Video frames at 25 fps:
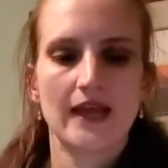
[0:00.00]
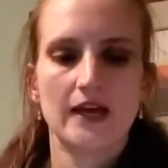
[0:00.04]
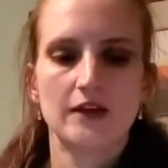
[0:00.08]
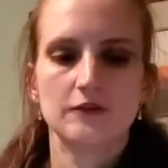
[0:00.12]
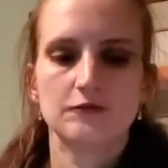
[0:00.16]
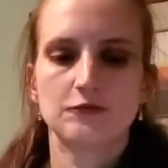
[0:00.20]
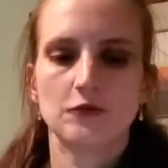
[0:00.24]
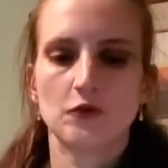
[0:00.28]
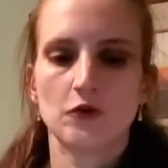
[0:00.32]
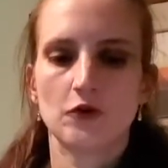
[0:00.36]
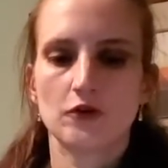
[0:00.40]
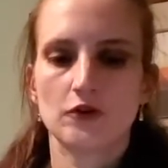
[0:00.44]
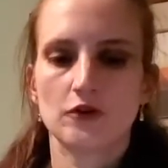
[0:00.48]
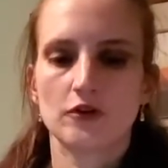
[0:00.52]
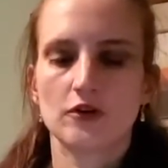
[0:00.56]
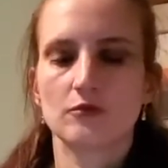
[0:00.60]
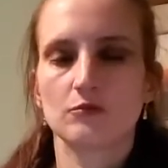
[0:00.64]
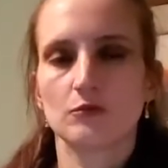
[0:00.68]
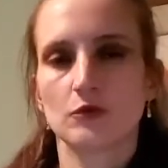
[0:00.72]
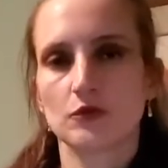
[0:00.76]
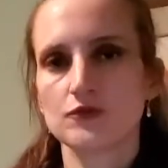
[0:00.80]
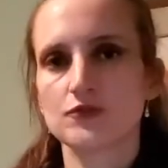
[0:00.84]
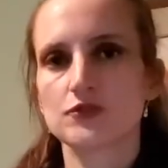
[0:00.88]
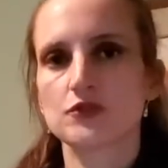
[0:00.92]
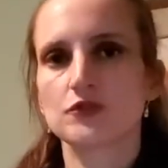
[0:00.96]
For
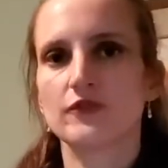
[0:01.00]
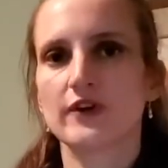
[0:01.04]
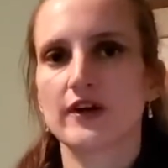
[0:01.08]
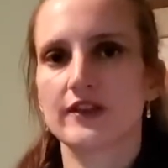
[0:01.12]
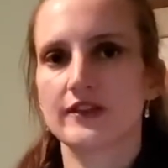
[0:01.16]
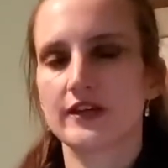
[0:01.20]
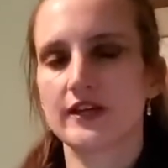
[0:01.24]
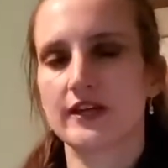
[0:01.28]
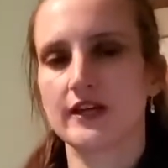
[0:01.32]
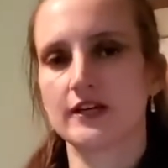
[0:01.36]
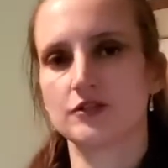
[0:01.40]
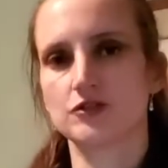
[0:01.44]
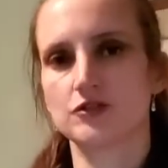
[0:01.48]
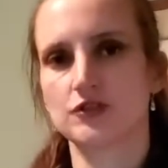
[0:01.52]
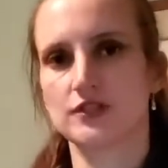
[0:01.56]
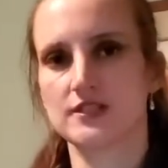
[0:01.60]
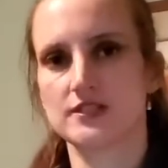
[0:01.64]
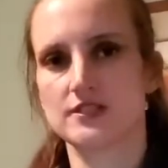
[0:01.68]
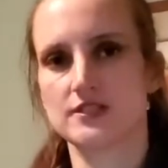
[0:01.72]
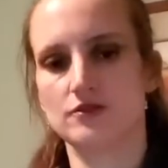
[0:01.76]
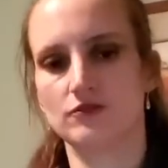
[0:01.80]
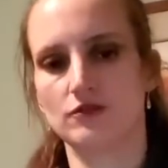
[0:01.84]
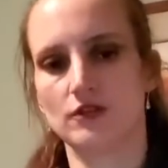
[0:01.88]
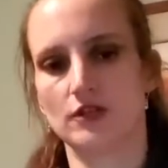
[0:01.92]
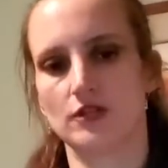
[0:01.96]
most of other countries,
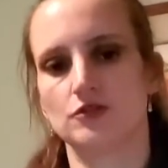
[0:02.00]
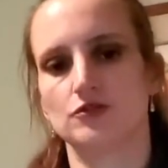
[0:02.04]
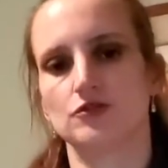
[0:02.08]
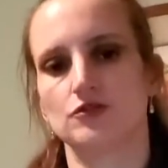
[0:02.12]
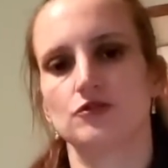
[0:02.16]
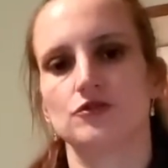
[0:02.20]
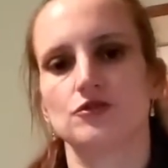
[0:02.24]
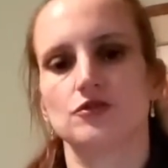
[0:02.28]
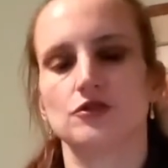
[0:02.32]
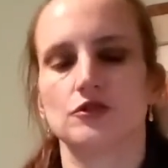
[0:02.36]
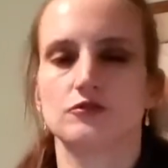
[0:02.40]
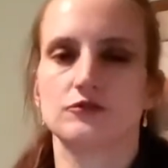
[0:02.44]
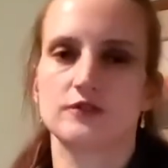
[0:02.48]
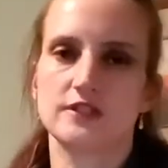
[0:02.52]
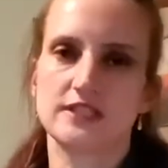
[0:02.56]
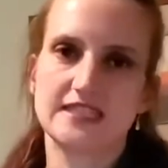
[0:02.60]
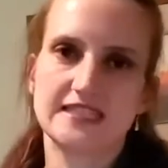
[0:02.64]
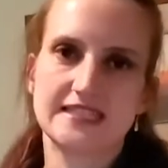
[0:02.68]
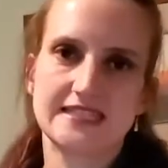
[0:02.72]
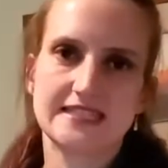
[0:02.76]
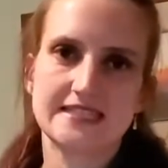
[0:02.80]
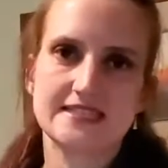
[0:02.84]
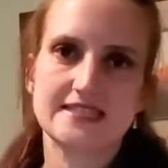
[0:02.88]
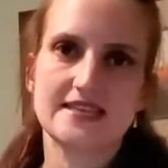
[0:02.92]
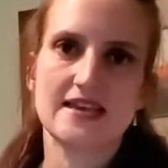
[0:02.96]
you need to do a written
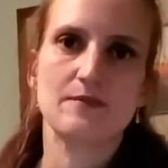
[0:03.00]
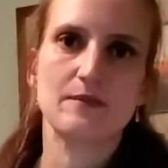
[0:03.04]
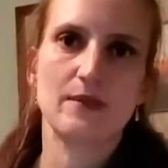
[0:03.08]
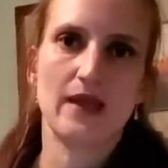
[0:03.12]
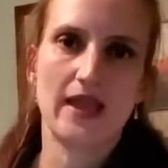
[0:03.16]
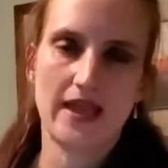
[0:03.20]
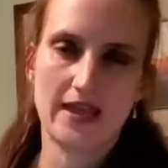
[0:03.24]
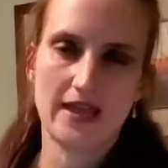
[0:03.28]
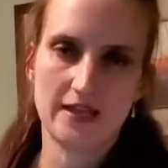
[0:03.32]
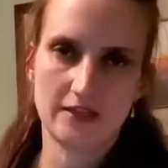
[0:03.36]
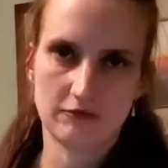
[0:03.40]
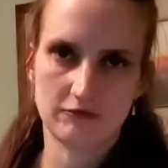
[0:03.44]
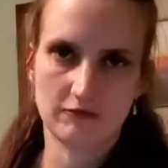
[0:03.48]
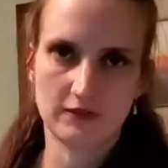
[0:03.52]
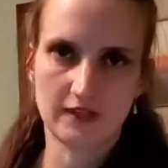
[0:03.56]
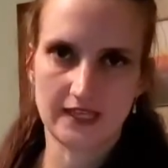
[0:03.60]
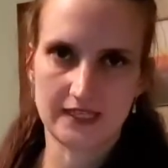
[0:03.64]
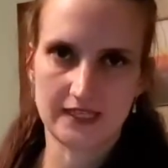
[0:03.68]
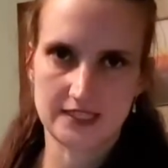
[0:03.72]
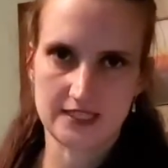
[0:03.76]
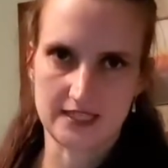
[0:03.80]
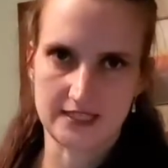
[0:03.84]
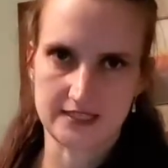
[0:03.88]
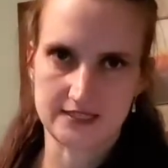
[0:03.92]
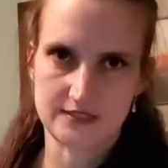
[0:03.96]
exam and a flight
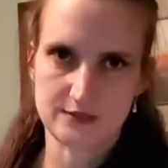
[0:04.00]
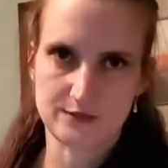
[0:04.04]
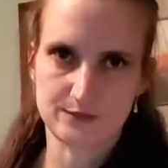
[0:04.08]
test.